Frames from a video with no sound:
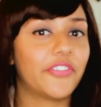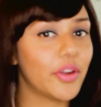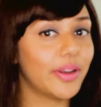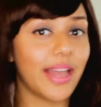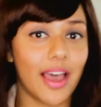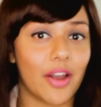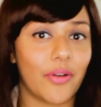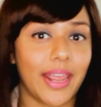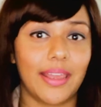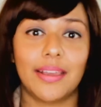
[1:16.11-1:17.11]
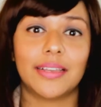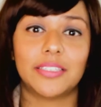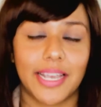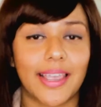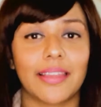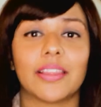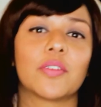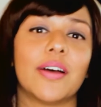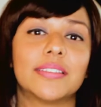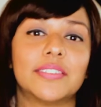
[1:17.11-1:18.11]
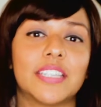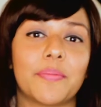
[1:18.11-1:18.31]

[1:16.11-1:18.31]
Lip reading: If you're in a hurry, check out the Grassroot